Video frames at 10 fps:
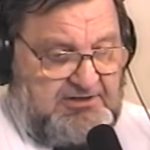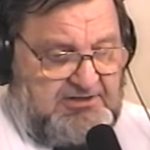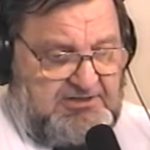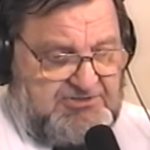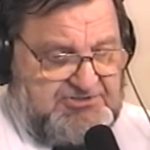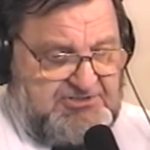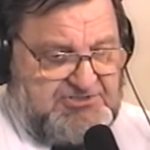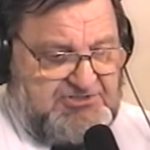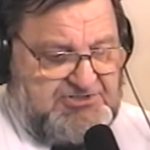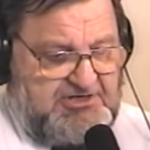
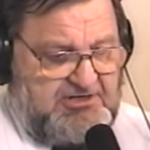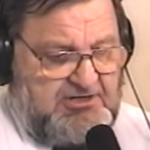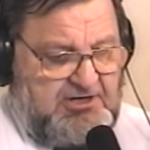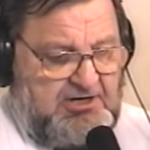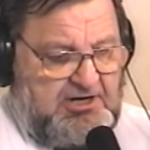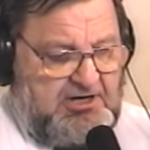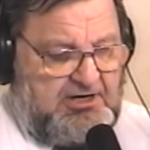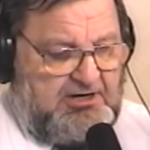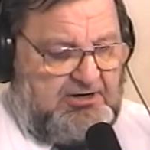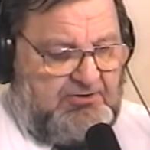assistance here.
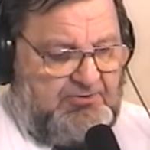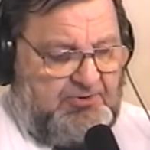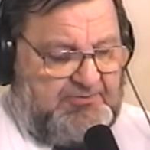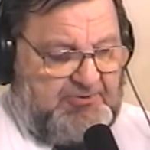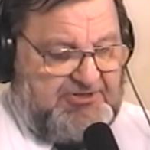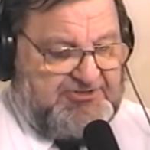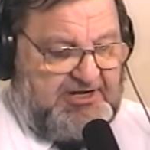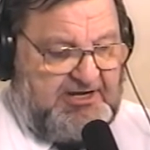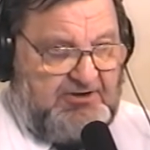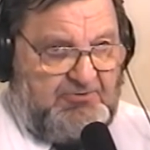When we
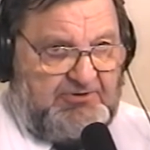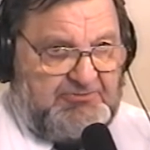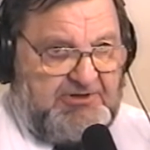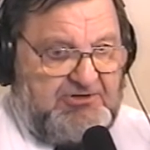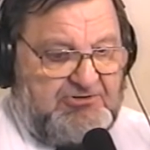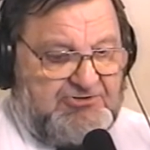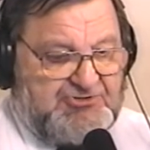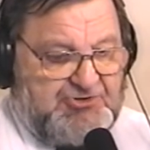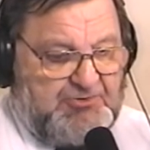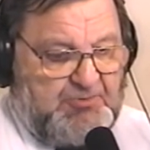
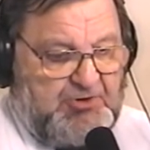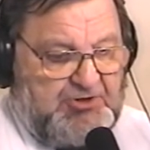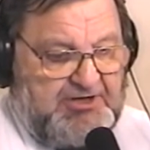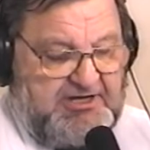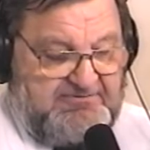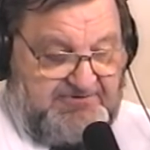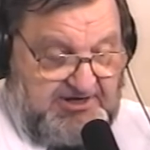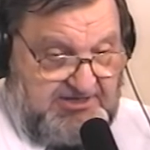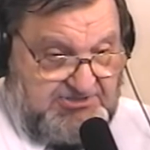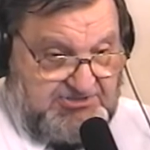use the word
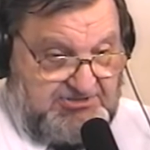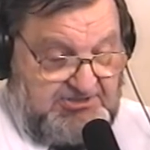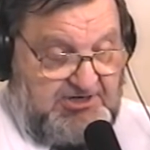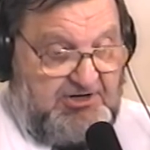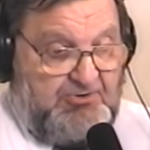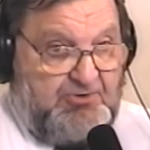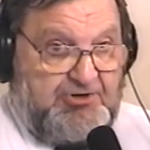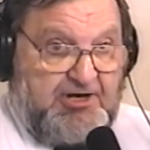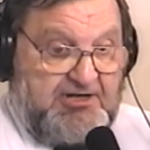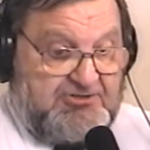advice, we're
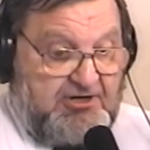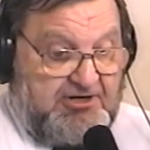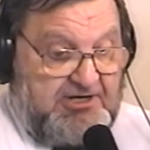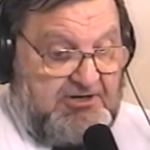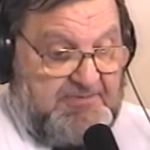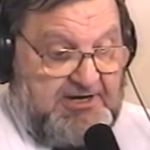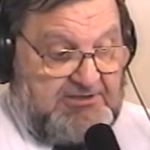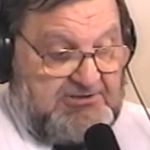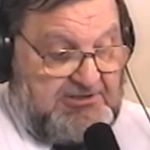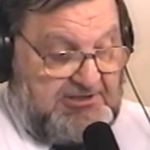not talking about
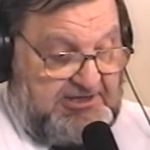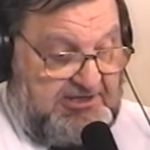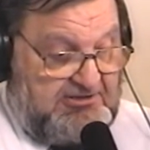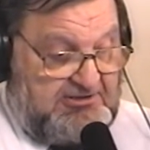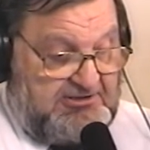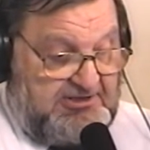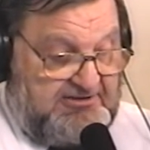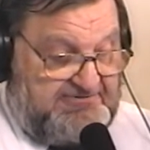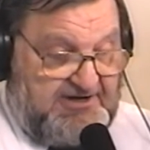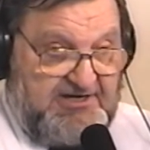legal
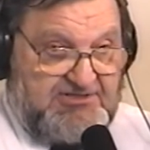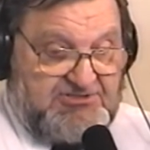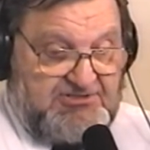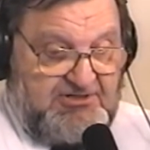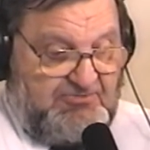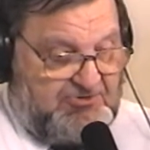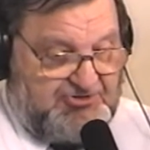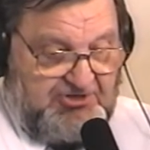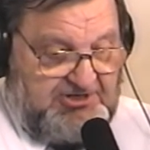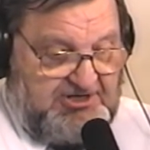advice. We're
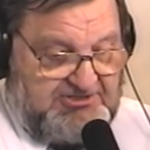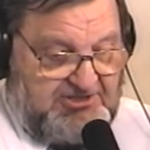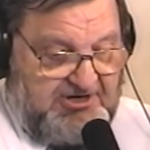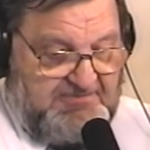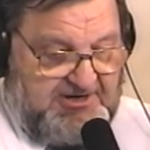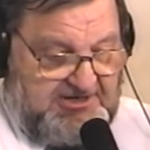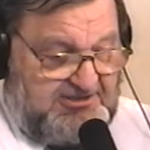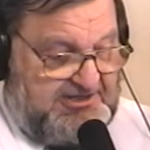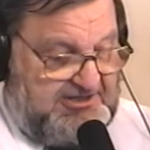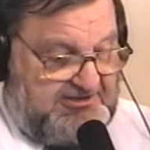certainly not talking about
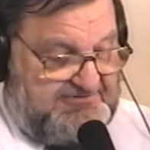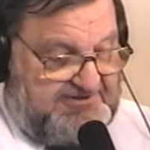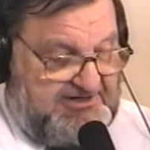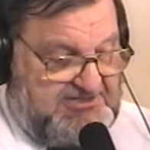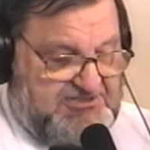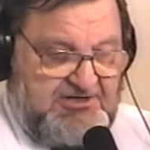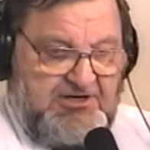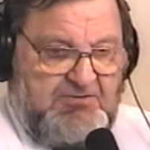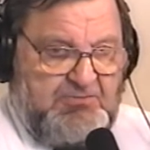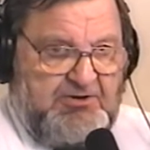illegal advice,
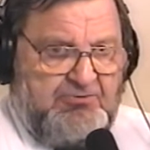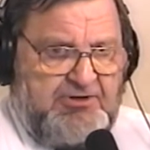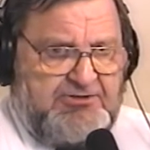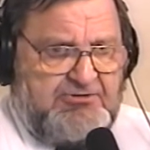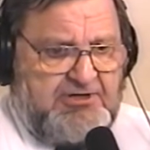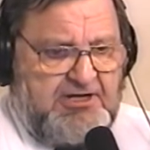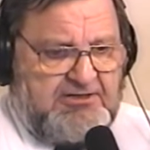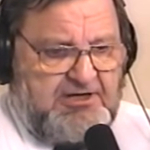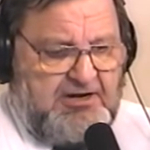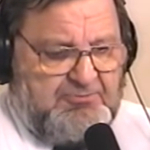but we do
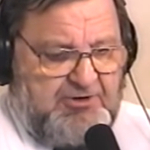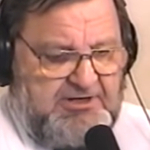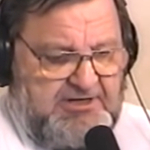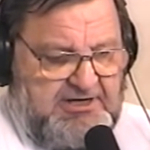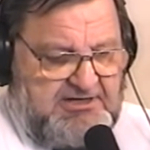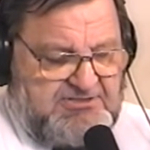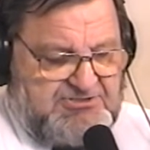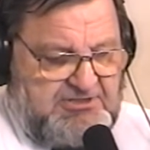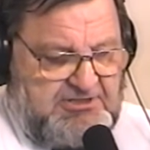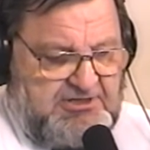not operate
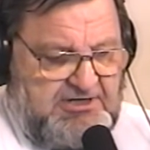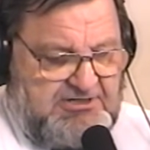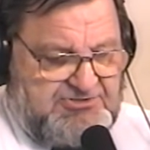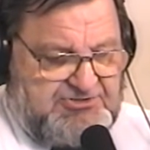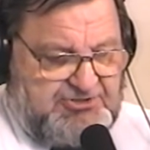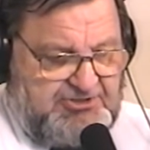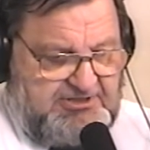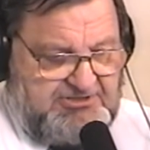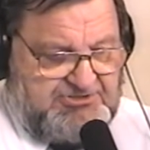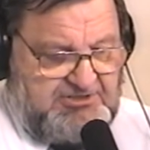as
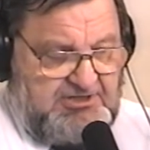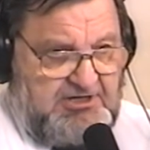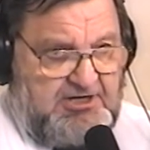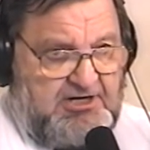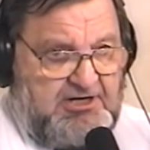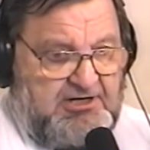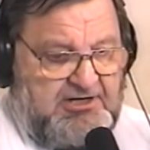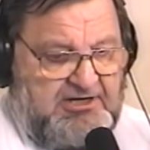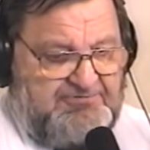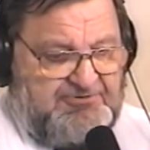attorneys.
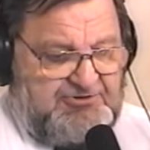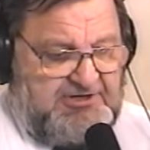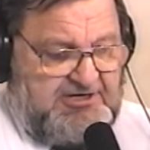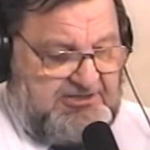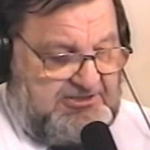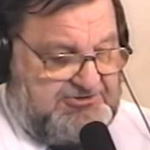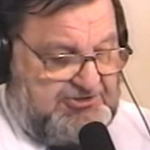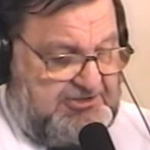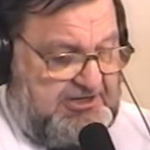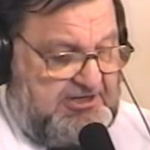If you need an
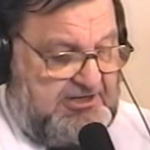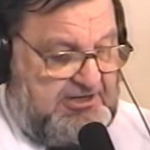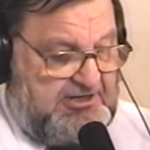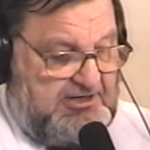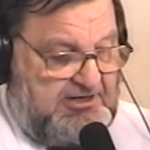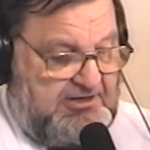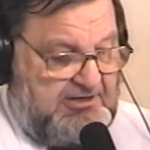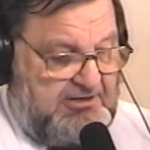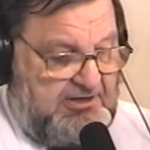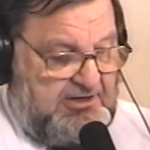attorney,
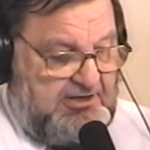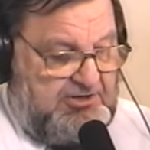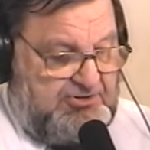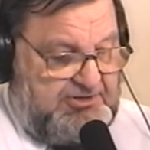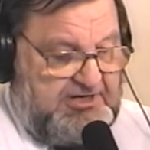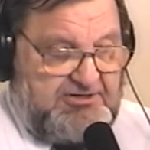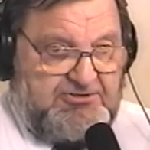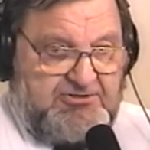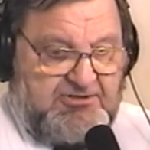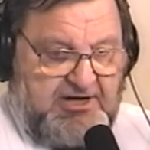you need
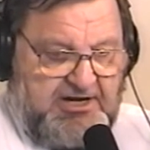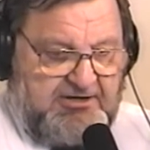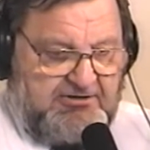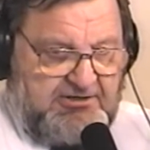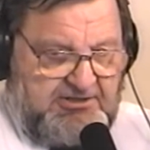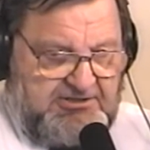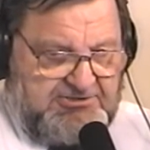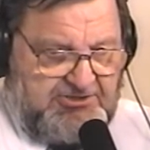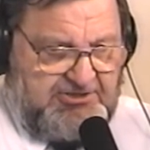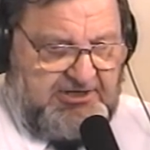to hire an
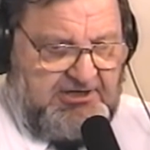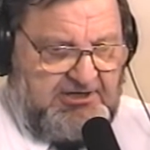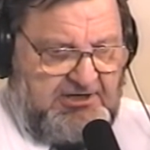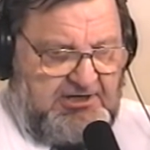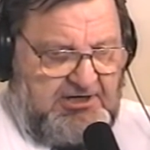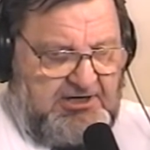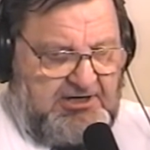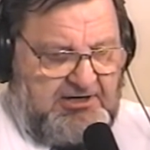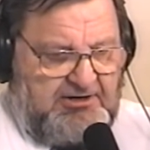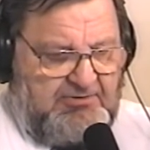attorney
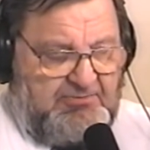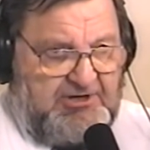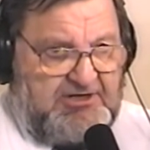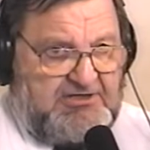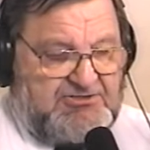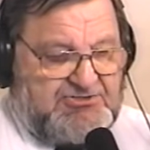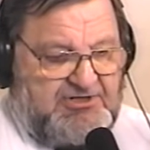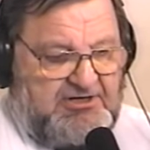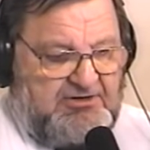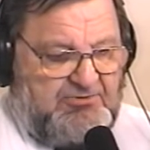because
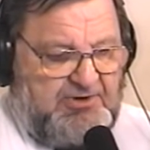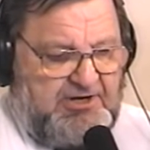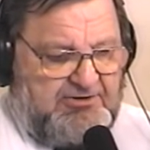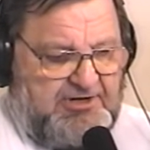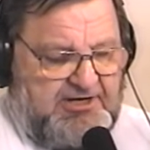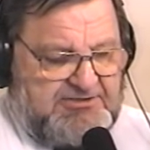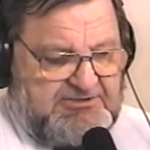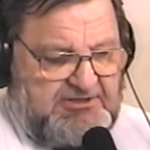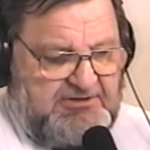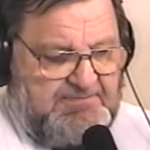we are not
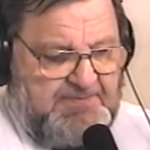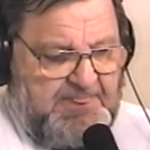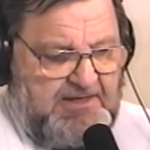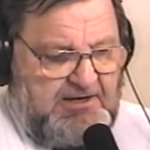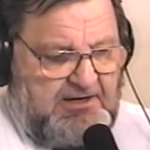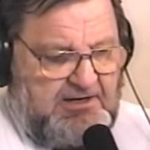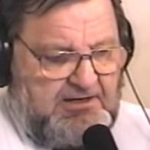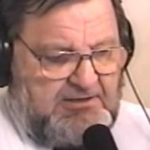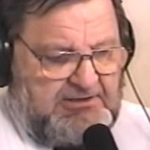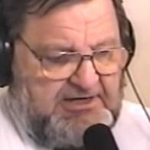
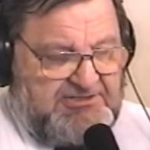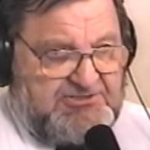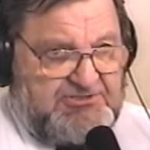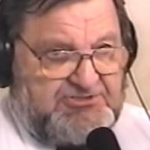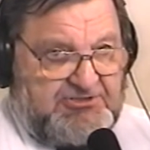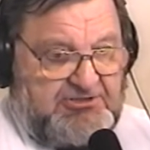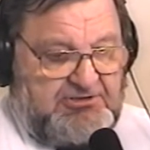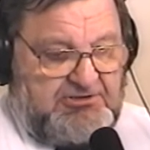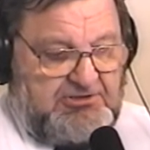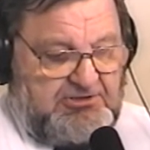licensed
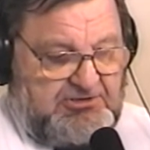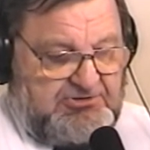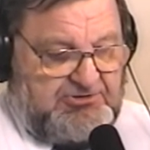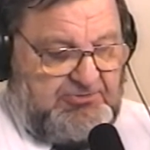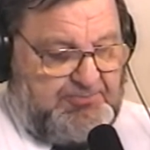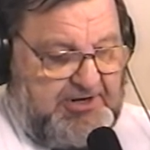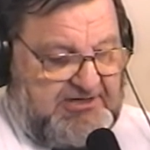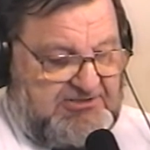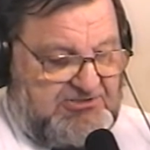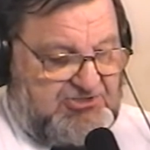to
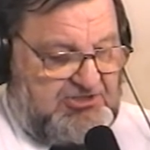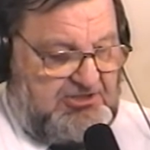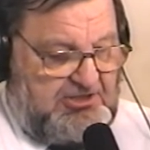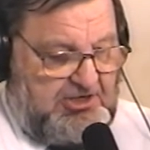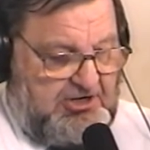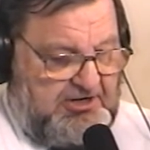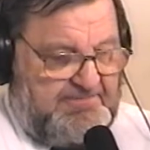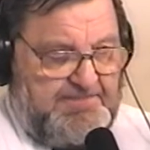practice law.